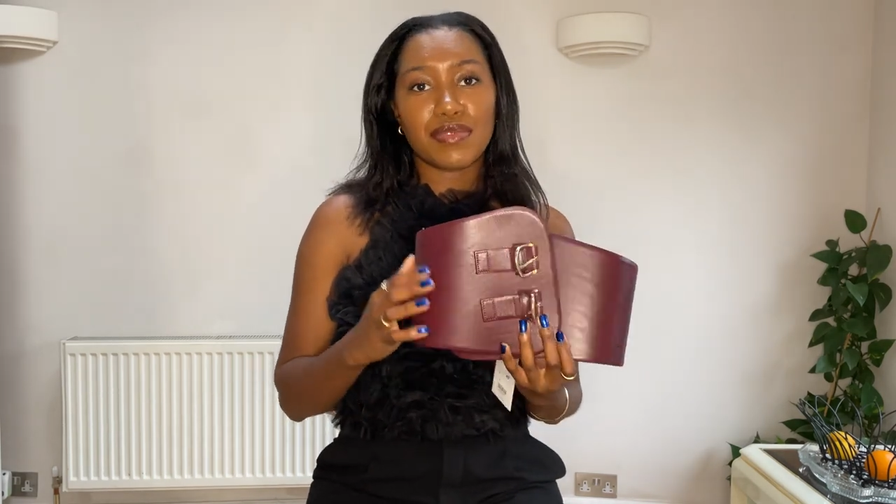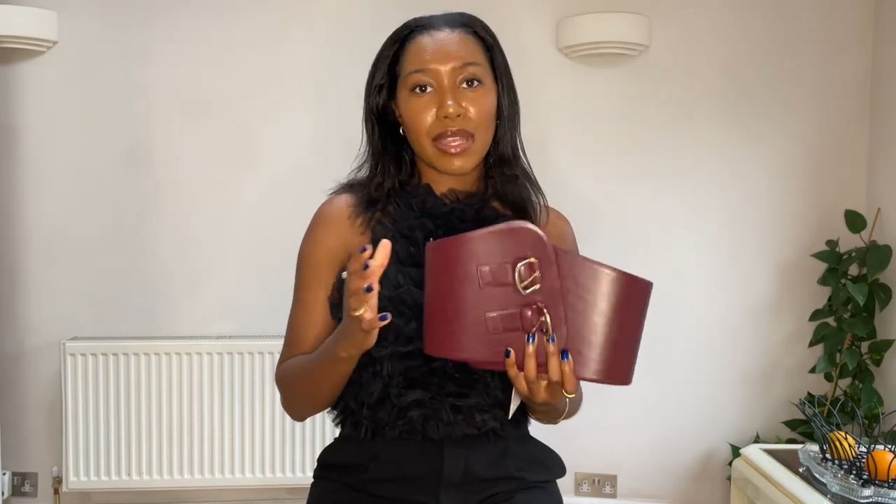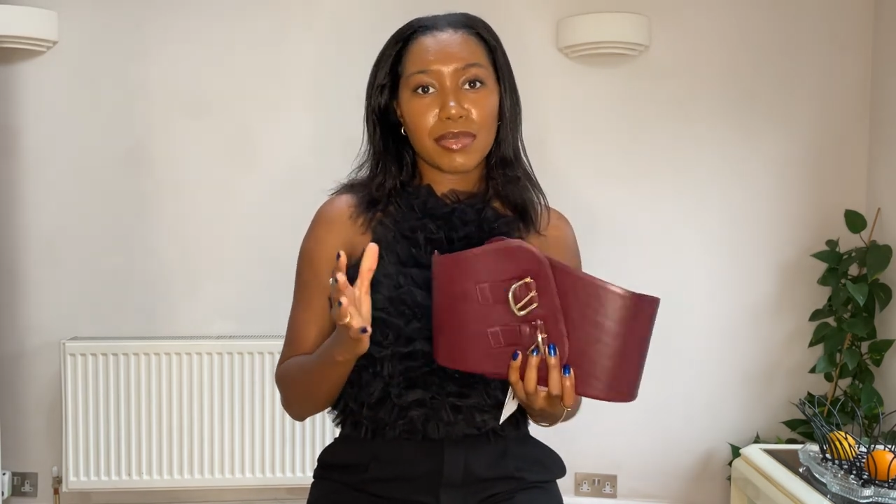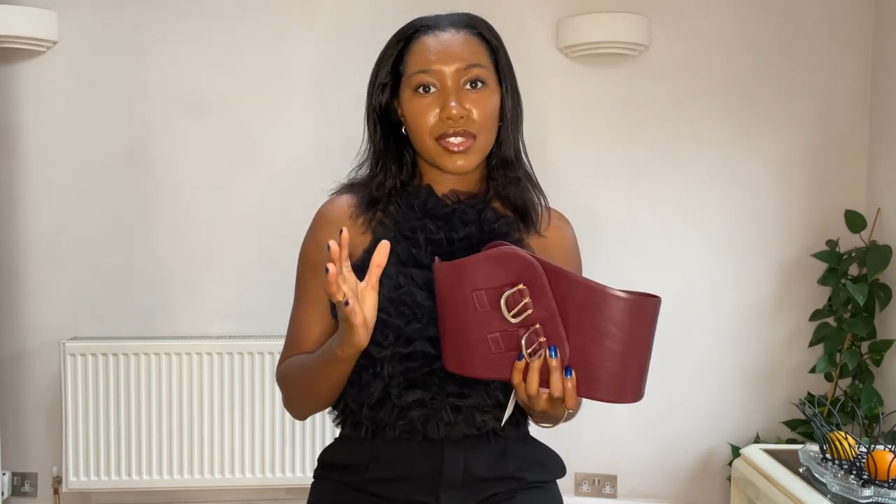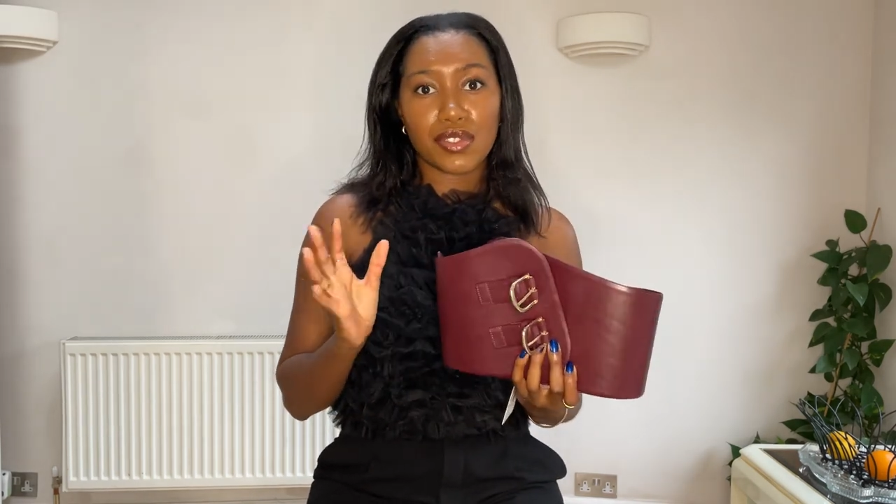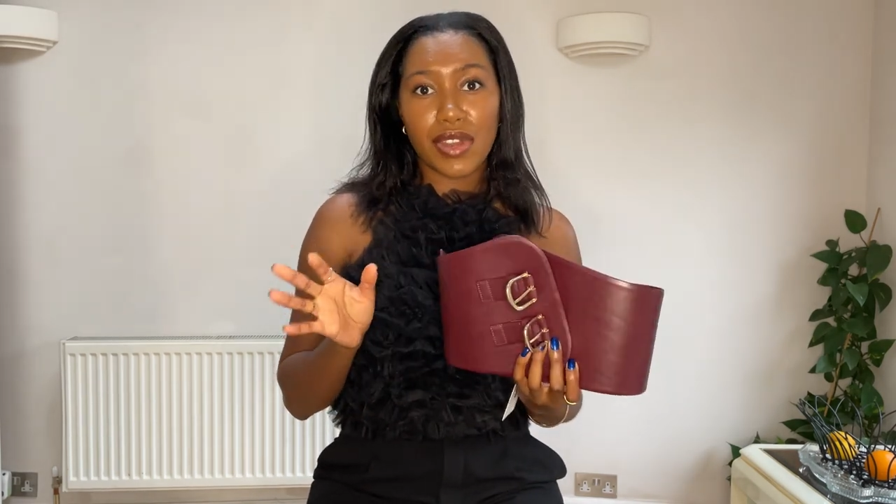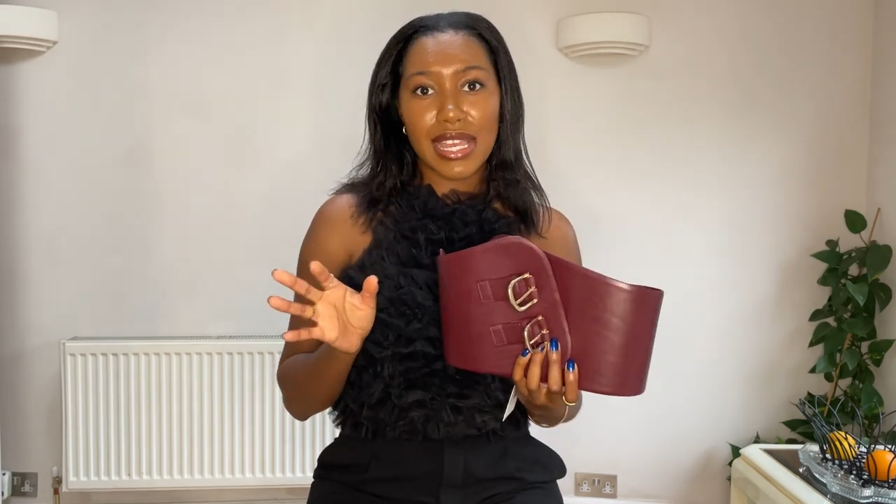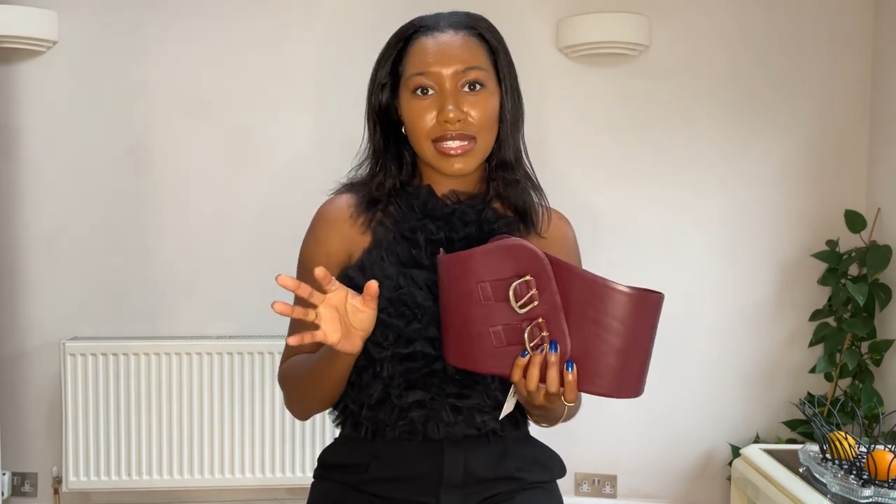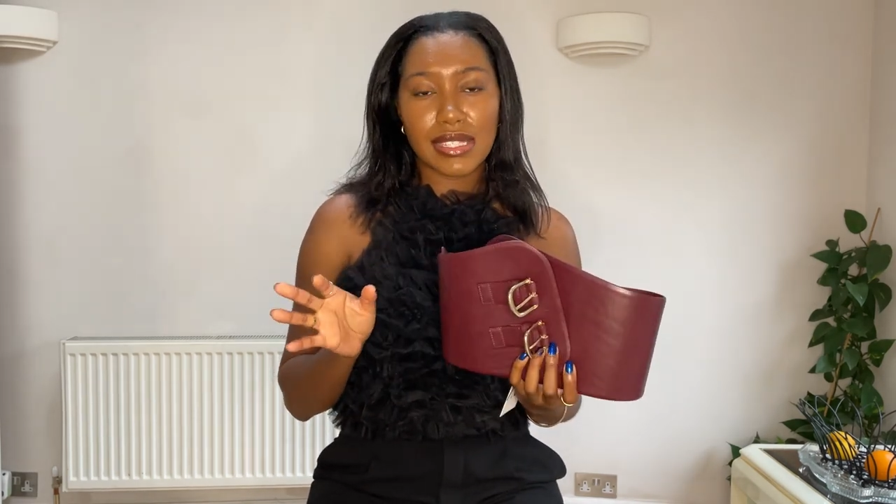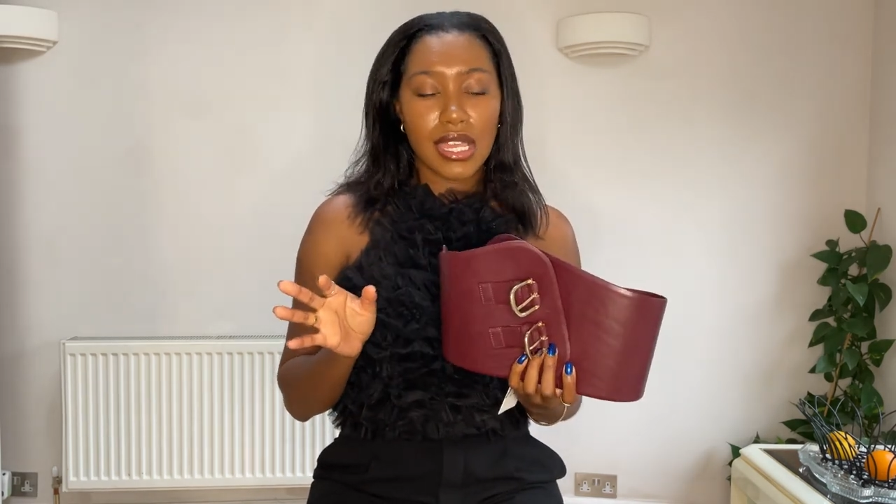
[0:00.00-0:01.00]
ribbed
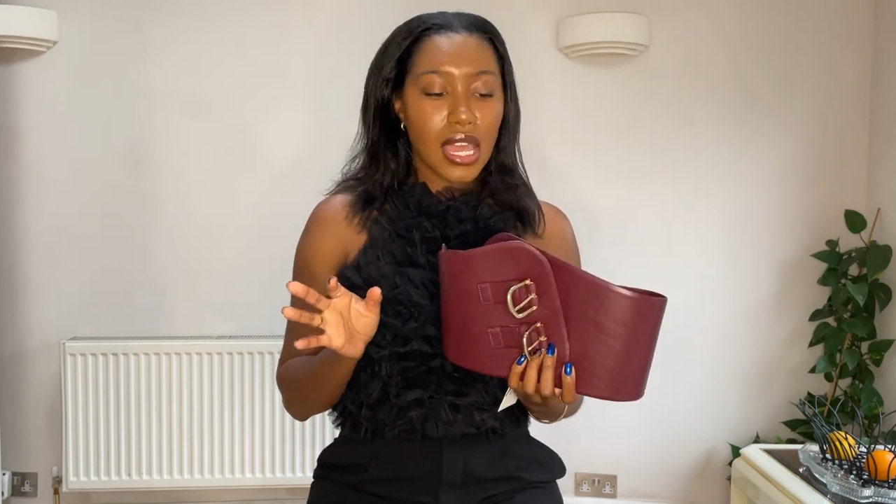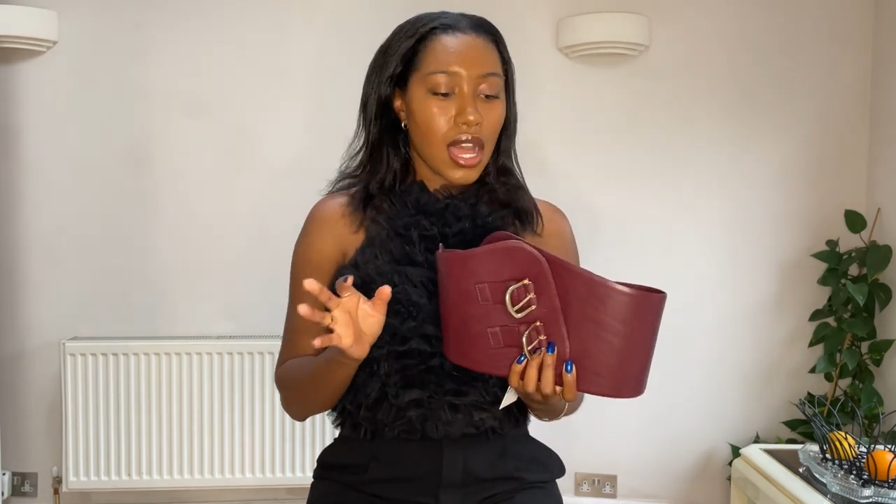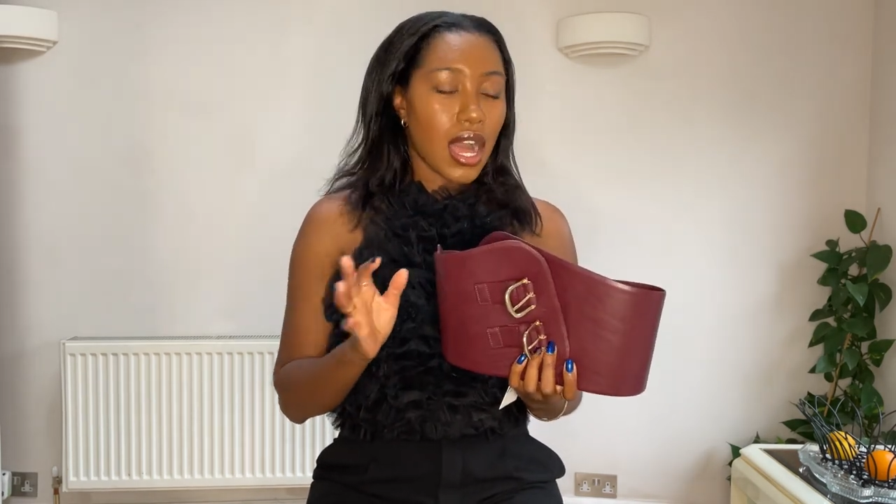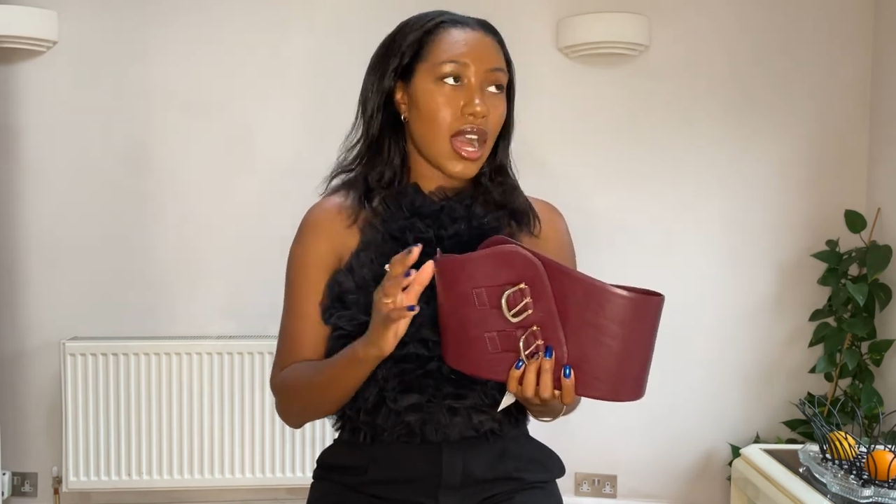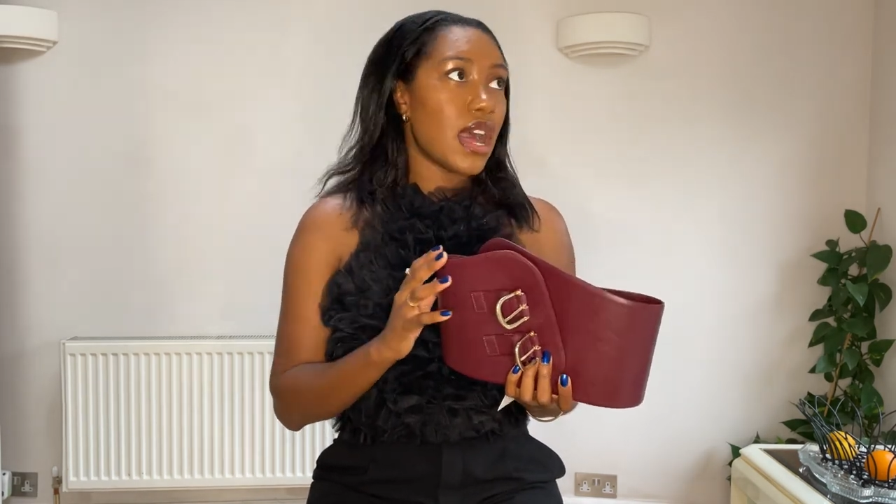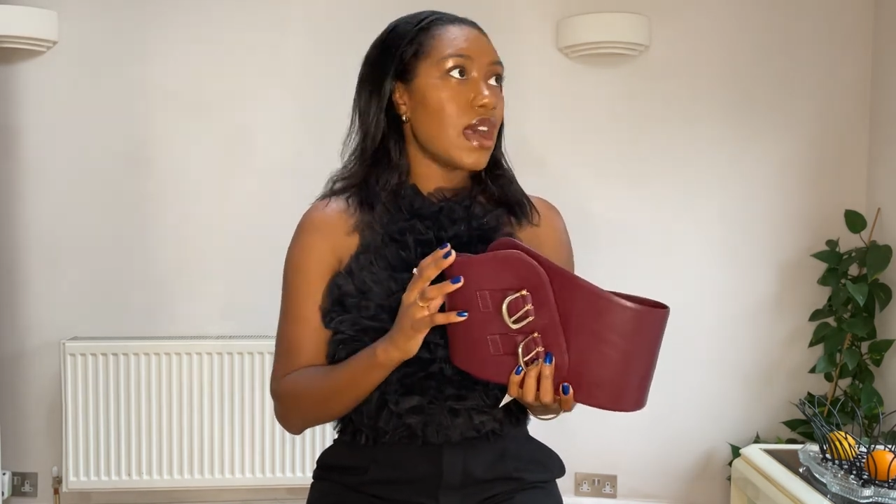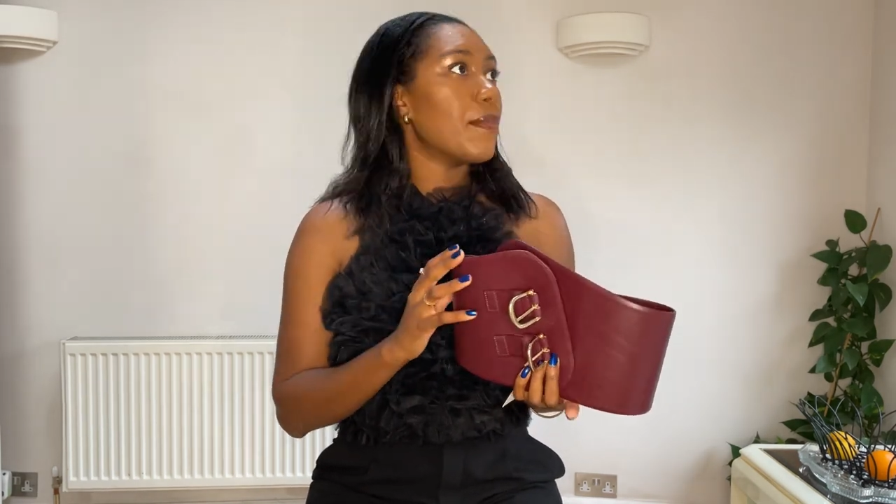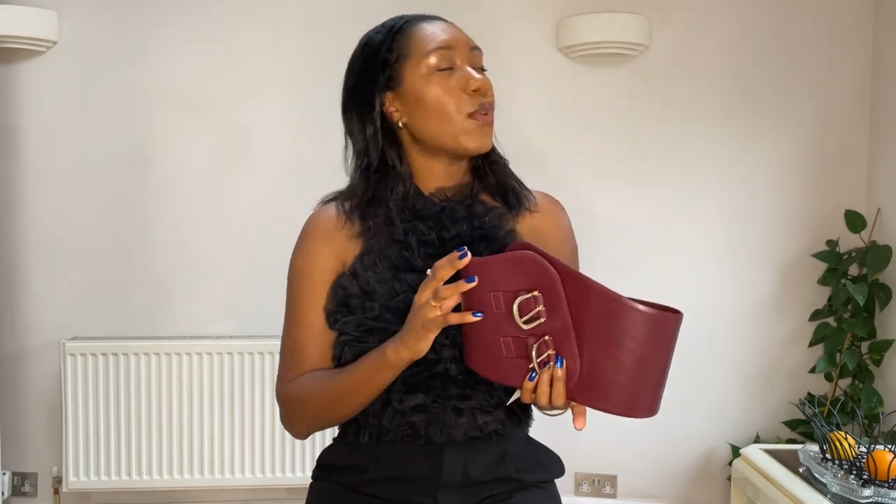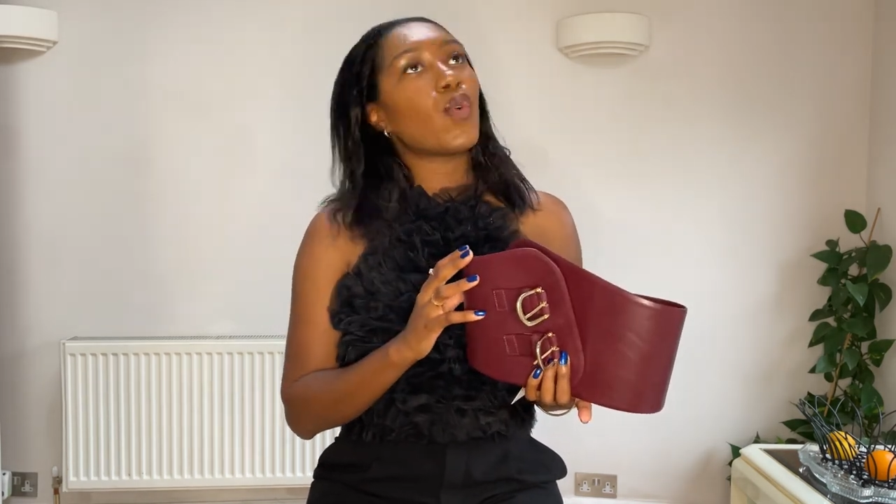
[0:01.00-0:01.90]
dress um,